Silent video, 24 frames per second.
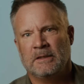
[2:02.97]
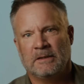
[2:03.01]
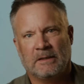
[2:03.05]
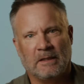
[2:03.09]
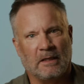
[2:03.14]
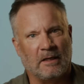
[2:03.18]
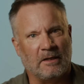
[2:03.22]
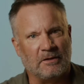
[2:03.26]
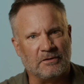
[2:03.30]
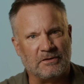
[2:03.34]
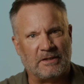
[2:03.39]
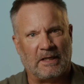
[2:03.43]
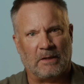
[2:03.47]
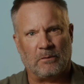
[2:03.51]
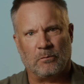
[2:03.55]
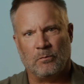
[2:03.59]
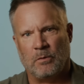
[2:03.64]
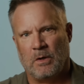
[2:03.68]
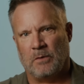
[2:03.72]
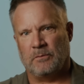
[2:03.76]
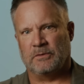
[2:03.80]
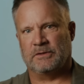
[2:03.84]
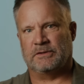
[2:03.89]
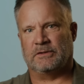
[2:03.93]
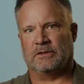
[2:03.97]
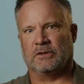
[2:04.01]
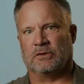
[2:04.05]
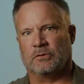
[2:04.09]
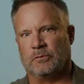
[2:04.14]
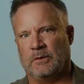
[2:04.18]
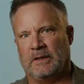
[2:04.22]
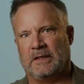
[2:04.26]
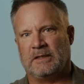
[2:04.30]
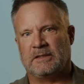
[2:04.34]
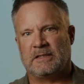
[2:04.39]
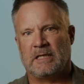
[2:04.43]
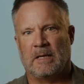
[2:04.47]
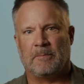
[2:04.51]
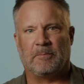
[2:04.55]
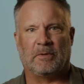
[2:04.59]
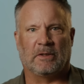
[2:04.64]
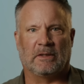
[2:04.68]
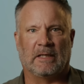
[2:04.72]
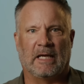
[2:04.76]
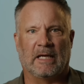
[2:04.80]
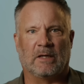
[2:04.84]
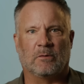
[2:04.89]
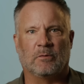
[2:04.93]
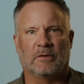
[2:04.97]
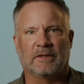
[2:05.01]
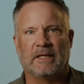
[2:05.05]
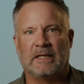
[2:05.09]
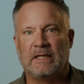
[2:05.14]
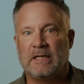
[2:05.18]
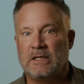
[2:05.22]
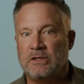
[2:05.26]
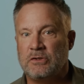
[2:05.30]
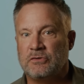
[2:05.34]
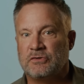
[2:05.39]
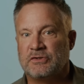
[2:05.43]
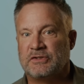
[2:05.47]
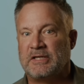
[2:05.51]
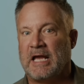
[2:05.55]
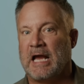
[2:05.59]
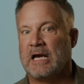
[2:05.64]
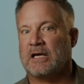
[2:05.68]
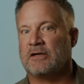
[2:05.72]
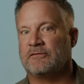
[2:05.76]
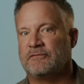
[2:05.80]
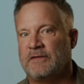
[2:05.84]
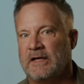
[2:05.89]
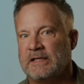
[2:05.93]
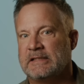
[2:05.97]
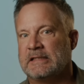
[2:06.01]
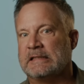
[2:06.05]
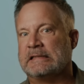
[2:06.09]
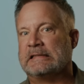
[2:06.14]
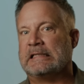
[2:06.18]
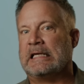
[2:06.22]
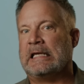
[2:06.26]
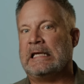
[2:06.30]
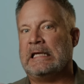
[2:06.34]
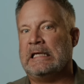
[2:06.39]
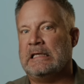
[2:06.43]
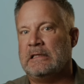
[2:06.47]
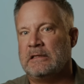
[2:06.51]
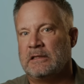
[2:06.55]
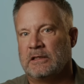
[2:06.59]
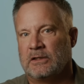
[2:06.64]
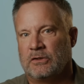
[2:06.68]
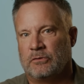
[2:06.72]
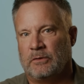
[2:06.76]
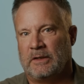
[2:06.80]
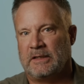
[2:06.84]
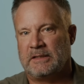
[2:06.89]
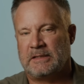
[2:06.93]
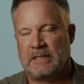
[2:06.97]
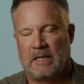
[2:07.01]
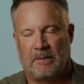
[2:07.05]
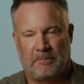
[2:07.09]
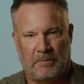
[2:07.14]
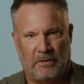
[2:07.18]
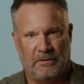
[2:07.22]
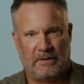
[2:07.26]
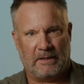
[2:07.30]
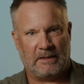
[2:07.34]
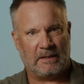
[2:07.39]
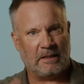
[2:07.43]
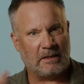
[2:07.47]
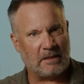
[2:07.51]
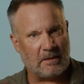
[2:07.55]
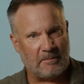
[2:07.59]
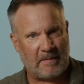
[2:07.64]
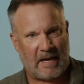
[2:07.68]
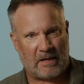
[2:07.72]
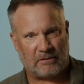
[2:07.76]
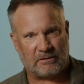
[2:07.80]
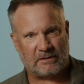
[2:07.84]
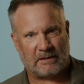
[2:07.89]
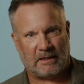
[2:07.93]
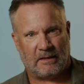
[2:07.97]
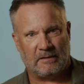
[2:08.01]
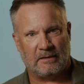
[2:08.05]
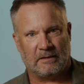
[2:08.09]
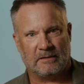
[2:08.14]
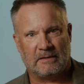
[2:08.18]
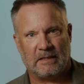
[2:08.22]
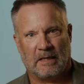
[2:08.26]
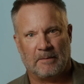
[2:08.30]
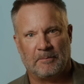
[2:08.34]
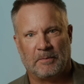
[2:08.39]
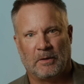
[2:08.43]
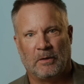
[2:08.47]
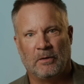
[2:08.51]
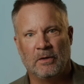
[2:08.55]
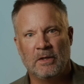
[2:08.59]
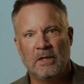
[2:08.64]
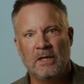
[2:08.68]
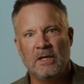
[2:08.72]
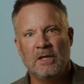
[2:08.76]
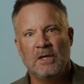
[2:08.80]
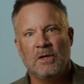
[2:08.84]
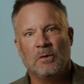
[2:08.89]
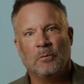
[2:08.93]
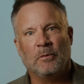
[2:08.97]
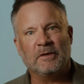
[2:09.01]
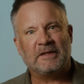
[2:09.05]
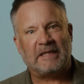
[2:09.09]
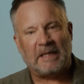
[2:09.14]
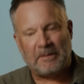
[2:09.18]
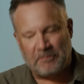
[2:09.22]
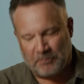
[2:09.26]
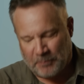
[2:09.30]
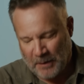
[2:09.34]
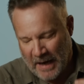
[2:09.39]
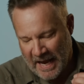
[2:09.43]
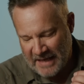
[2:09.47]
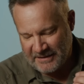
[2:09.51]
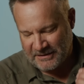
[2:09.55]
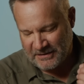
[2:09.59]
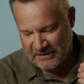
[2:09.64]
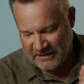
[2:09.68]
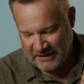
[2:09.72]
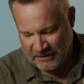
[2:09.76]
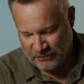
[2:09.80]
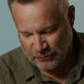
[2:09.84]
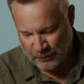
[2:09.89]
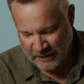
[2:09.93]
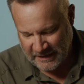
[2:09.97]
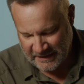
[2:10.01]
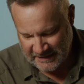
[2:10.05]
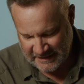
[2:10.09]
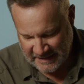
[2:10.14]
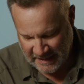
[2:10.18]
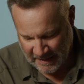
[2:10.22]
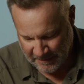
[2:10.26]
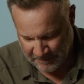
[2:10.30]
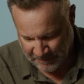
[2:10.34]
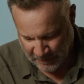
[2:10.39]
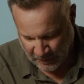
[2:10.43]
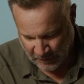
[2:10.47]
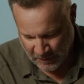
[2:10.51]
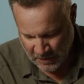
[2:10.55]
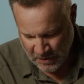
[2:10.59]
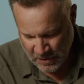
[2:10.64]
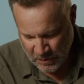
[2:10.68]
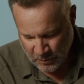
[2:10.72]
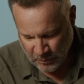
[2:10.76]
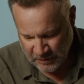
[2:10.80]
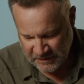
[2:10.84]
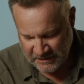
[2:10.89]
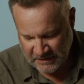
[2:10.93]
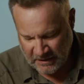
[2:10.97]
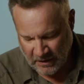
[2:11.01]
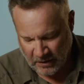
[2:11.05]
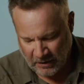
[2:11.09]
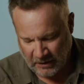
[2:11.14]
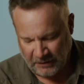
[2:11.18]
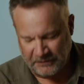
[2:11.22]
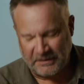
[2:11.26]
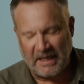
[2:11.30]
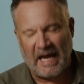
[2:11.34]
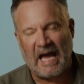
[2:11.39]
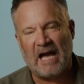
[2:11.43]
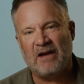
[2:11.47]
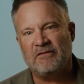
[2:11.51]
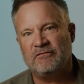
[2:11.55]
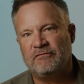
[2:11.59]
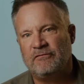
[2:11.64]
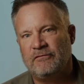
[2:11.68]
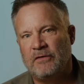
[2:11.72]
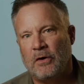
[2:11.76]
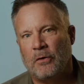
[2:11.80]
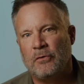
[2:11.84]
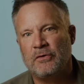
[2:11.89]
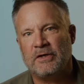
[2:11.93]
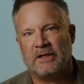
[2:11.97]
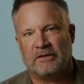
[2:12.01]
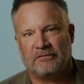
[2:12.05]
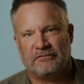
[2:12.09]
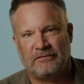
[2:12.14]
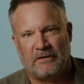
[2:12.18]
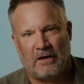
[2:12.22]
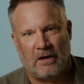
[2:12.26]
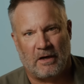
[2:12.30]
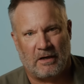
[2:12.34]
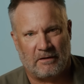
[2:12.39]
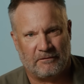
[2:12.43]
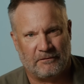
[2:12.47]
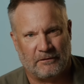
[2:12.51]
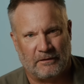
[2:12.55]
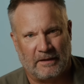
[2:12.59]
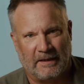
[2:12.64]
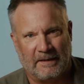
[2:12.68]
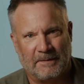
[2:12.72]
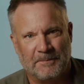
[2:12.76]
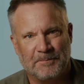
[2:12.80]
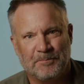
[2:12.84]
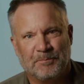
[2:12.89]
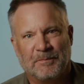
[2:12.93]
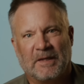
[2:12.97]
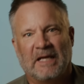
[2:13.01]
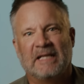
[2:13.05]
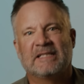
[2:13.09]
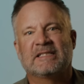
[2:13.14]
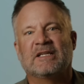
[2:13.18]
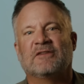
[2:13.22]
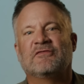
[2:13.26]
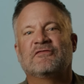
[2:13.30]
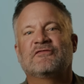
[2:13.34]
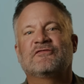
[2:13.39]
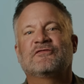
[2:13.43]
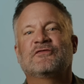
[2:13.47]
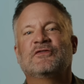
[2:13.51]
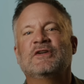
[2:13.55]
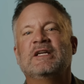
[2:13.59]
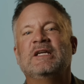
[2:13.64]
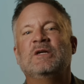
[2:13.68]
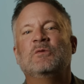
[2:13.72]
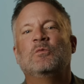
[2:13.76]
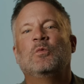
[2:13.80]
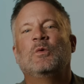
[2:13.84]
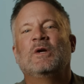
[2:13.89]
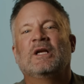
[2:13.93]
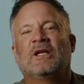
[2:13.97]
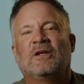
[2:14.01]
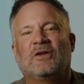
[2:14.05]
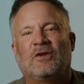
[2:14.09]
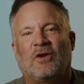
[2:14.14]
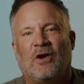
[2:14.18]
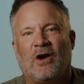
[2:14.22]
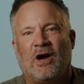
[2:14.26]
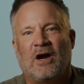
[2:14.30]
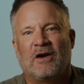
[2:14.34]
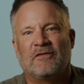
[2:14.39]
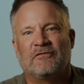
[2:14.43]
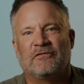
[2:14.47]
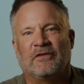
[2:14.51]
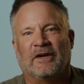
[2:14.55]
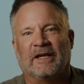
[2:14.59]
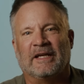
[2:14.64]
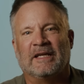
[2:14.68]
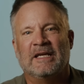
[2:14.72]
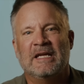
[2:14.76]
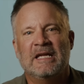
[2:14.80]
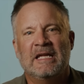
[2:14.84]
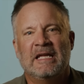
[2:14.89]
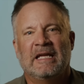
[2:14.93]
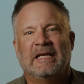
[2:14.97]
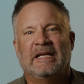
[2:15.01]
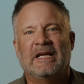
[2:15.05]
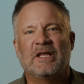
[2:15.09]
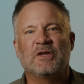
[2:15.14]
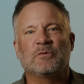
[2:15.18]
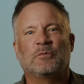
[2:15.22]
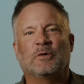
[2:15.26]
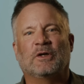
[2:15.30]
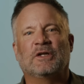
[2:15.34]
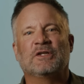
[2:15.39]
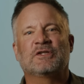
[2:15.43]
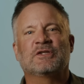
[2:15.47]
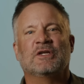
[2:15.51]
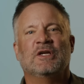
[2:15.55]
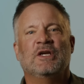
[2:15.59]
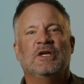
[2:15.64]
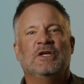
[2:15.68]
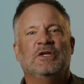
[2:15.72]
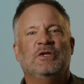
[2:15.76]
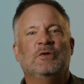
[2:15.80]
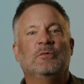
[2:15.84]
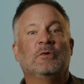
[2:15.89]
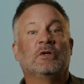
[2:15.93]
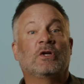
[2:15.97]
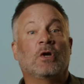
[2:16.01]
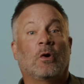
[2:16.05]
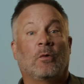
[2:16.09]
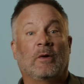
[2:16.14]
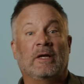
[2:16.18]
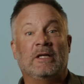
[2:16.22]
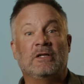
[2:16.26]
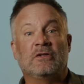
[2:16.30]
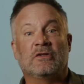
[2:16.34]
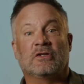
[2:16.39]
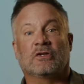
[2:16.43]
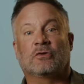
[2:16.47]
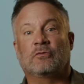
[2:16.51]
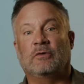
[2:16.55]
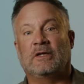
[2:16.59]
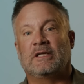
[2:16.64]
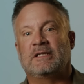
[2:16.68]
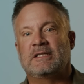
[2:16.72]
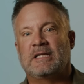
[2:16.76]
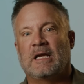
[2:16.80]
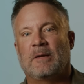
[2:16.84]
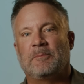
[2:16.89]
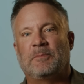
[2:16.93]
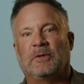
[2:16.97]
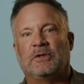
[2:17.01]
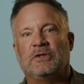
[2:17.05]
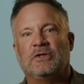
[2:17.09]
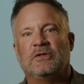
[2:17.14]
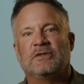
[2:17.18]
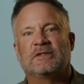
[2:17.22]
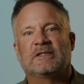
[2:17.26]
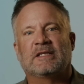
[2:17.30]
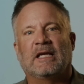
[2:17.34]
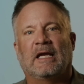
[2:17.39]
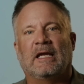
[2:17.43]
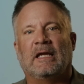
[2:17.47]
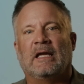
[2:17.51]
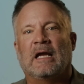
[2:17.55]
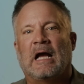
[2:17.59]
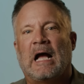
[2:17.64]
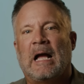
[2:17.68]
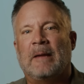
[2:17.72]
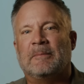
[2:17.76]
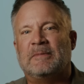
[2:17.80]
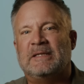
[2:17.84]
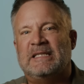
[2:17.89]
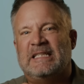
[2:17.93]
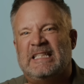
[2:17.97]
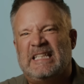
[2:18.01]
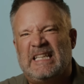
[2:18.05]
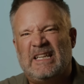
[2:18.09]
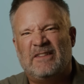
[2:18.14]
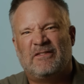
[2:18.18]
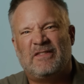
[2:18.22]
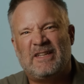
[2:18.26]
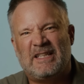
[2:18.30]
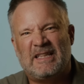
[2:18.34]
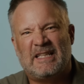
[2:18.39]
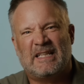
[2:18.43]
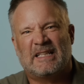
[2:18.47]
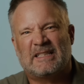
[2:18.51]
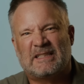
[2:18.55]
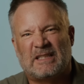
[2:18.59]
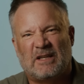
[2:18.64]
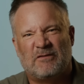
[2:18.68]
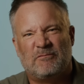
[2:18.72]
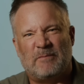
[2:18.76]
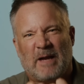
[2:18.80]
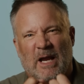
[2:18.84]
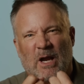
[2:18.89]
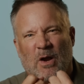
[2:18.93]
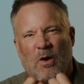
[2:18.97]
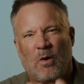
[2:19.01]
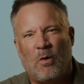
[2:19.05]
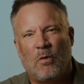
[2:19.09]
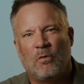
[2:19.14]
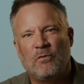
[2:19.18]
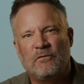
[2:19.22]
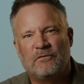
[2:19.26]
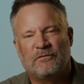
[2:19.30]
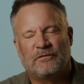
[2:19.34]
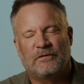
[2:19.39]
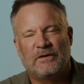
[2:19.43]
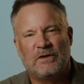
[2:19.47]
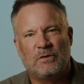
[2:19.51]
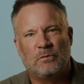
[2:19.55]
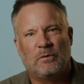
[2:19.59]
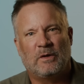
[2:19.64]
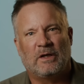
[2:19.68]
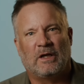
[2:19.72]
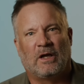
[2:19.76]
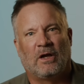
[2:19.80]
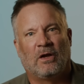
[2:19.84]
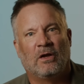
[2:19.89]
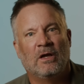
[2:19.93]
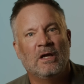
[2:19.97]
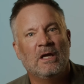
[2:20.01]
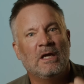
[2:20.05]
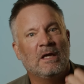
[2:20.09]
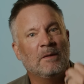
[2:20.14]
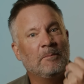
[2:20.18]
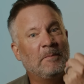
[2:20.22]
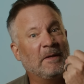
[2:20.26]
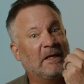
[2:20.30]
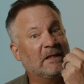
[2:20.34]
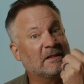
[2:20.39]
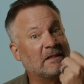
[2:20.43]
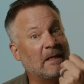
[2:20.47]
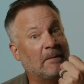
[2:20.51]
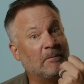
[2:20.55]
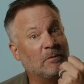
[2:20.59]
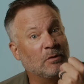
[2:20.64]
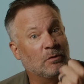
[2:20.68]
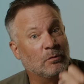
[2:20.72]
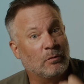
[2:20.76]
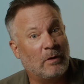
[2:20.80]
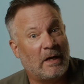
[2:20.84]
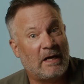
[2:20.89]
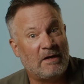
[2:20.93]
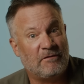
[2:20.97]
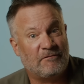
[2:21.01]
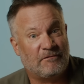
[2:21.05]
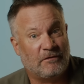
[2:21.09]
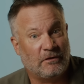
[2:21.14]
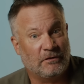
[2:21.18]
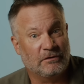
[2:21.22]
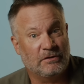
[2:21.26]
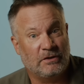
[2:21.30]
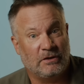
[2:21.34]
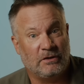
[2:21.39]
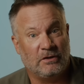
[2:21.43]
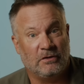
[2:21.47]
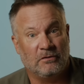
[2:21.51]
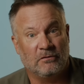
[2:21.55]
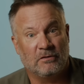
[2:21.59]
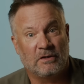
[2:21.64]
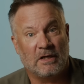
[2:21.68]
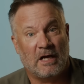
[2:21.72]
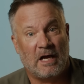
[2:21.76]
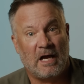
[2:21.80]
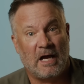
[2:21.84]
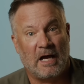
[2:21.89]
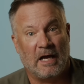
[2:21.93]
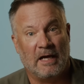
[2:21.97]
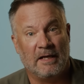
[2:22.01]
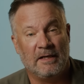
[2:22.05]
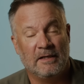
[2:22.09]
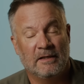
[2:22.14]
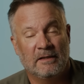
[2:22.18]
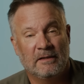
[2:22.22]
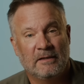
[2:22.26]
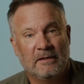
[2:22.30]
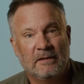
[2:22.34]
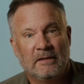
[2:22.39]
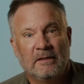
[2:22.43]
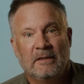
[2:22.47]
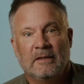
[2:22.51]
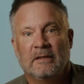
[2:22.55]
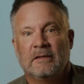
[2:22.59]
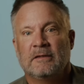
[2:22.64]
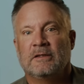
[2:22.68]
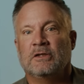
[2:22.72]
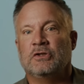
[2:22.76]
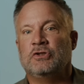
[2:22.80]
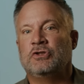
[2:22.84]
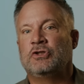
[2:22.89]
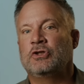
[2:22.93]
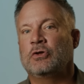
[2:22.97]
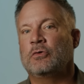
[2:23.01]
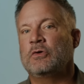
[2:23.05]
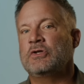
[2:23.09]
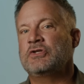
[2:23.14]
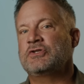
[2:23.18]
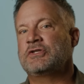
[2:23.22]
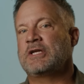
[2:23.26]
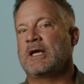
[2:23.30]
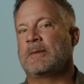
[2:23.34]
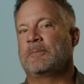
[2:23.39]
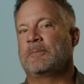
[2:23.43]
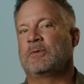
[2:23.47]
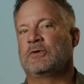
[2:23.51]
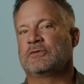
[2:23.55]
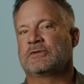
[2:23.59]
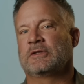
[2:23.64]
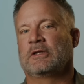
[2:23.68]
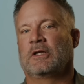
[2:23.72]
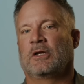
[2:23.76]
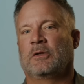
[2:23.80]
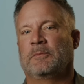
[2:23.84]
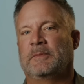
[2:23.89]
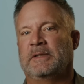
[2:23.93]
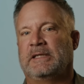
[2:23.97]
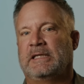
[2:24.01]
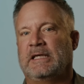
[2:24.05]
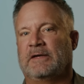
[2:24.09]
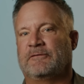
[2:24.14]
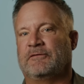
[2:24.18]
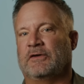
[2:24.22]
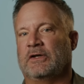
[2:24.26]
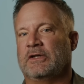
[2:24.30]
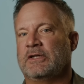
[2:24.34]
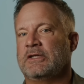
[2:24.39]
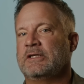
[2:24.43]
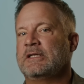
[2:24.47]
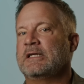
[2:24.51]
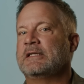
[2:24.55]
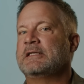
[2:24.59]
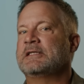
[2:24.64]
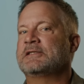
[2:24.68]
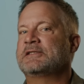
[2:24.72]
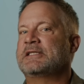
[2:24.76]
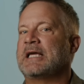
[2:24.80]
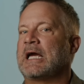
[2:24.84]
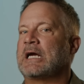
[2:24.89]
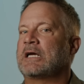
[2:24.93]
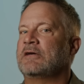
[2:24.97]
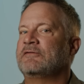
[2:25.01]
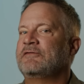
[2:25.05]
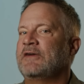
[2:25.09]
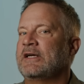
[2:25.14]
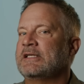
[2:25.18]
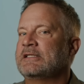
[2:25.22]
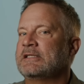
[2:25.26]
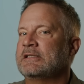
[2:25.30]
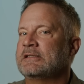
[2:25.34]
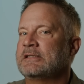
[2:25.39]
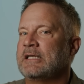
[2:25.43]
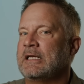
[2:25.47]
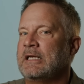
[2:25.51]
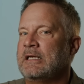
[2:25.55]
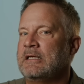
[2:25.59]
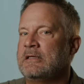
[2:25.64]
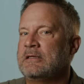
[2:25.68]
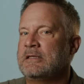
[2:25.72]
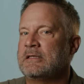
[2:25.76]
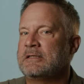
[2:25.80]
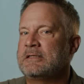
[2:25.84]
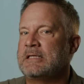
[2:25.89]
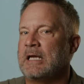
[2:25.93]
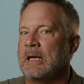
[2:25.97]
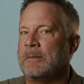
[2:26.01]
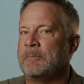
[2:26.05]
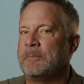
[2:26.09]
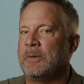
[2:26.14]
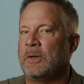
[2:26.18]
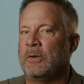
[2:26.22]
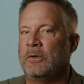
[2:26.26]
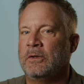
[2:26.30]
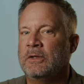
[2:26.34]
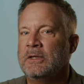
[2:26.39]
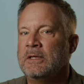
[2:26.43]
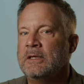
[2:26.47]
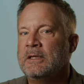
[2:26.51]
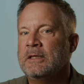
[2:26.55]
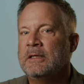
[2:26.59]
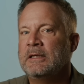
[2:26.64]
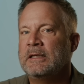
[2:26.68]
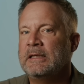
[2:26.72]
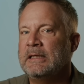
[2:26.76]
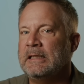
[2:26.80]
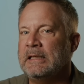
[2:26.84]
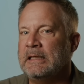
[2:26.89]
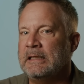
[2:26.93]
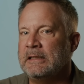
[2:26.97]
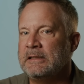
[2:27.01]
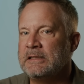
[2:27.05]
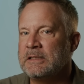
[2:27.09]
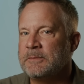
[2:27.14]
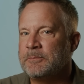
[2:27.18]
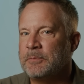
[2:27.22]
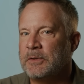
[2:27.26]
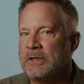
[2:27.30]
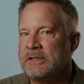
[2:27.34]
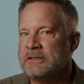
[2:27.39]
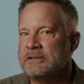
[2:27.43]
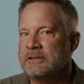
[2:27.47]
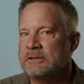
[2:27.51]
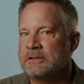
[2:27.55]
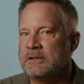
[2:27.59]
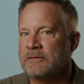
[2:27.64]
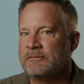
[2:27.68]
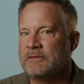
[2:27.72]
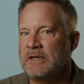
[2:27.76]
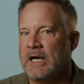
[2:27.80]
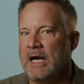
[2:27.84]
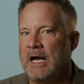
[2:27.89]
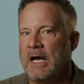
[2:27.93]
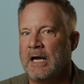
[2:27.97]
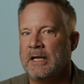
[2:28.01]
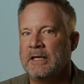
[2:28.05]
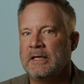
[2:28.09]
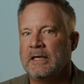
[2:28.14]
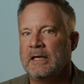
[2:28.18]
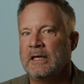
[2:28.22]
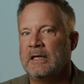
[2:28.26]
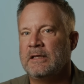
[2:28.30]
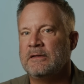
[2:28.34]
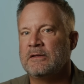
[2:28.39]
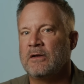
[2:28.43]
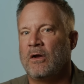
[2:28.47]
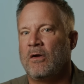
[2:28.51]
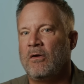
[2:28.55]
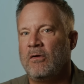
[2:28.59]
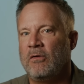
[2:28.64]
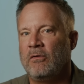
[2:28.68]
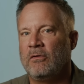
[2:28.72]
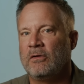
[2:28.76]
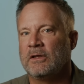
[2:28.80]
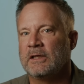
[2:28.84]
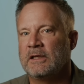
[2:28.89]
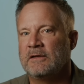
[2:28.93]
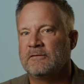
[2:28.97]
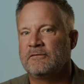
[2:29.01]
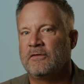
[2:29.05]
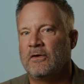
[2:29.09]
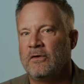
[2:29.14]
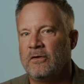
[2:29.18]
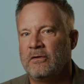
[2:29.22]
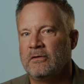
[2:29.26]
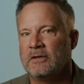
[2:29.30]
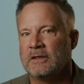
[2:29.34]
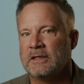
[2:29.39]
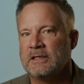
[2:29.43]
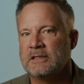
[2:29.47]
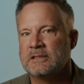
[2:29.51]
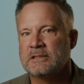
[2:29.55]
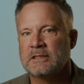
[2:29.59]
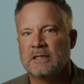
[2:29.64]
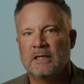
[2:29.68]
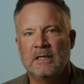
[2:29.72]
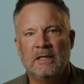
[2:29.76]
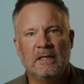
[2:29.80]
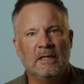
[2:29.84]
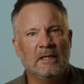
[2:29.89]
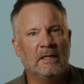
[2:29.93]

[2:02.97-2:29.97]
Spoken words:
You got to understand, what was the Greek temple like? Well, they didn't do sacrifices in the Greek temple. They did them outside the temple. What they brought to the Greek temple was called a votive offering. It's a free will offering. In other words, you would go into the Greek temple and you'd say, I'm giving this of my own free will because I'm grateful to you, God. The Jewish temple is a little bit different. You did the sacrifices in the temple, in the presence of God, in the Holy of Holies.